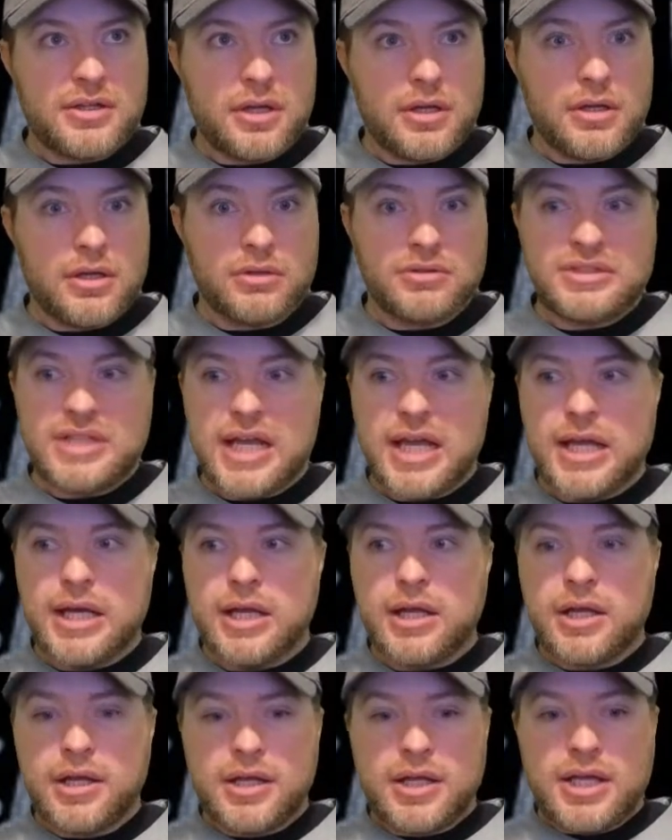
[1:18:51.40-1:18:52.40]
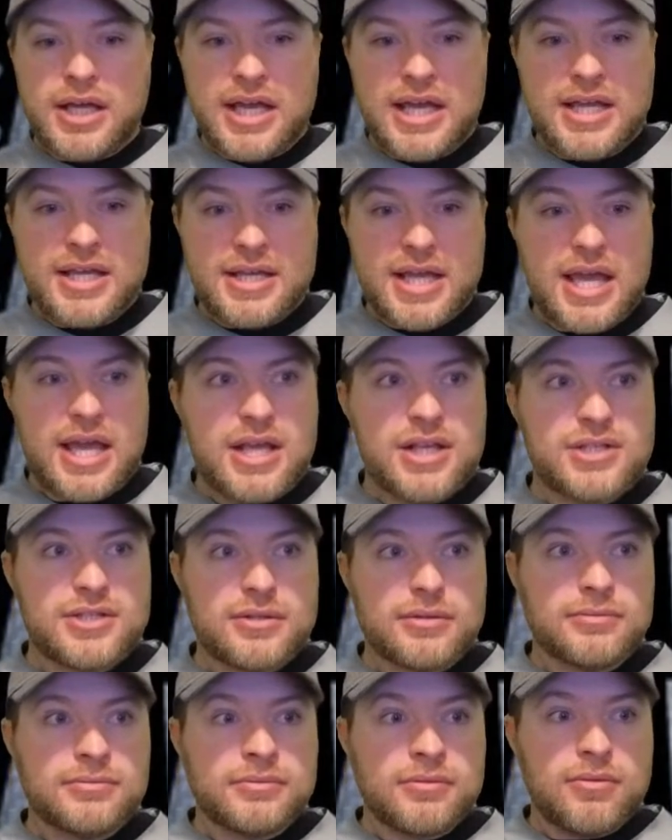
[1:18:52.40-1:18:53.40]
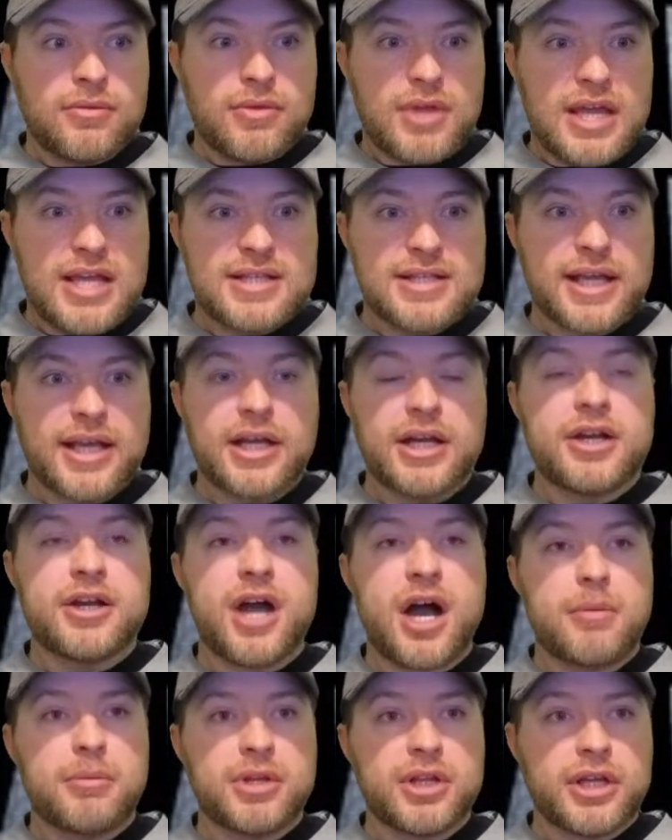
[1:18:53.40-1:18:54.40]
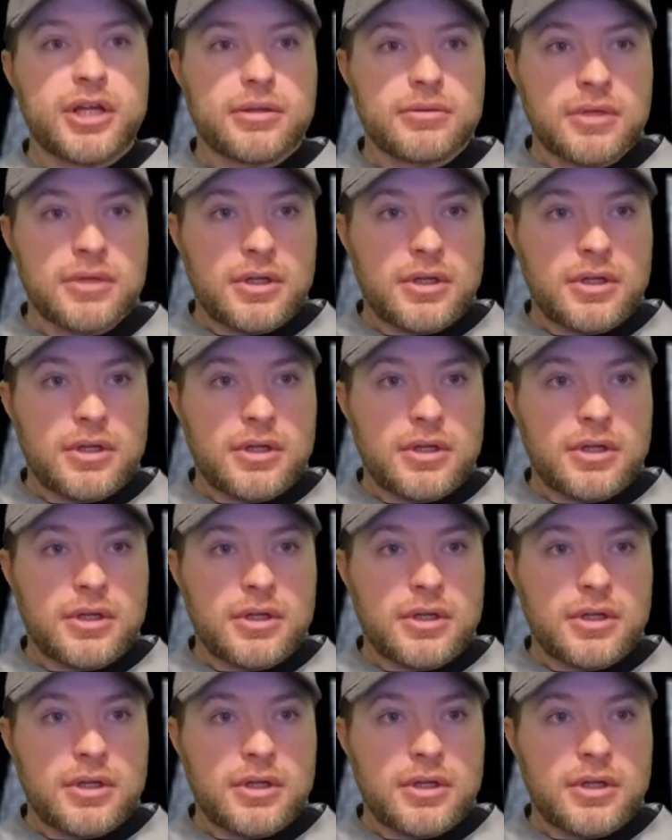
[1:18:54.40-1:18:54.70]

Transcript: did. He's like an anomaly.